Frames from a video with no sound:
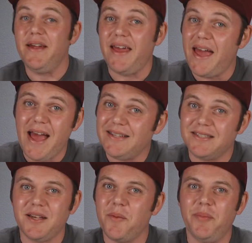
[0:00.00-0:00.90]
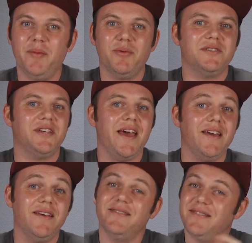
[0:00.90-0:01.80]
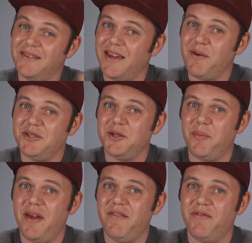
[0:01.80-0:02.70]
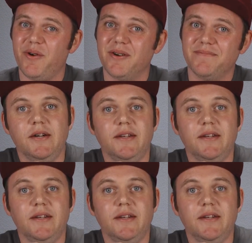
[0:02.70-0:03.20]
But as some people say, you get what you pay for.